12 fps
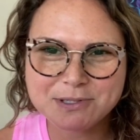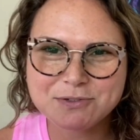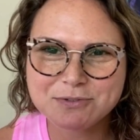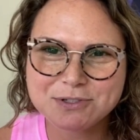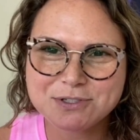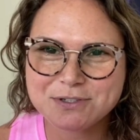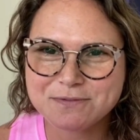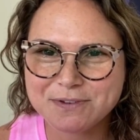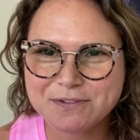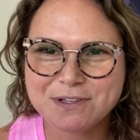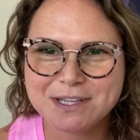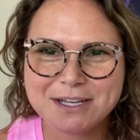
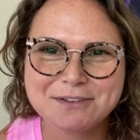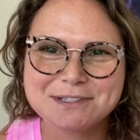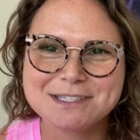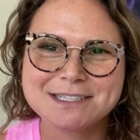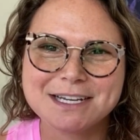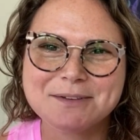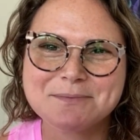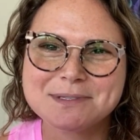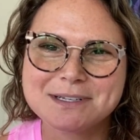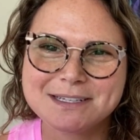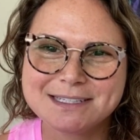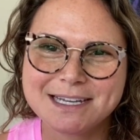250,000 times
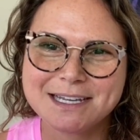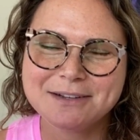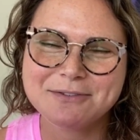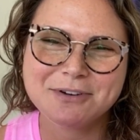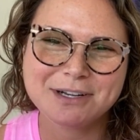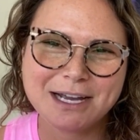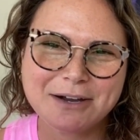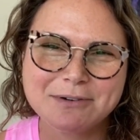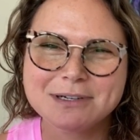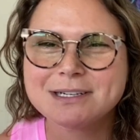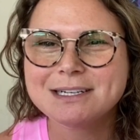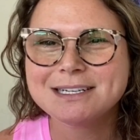a day or an hour,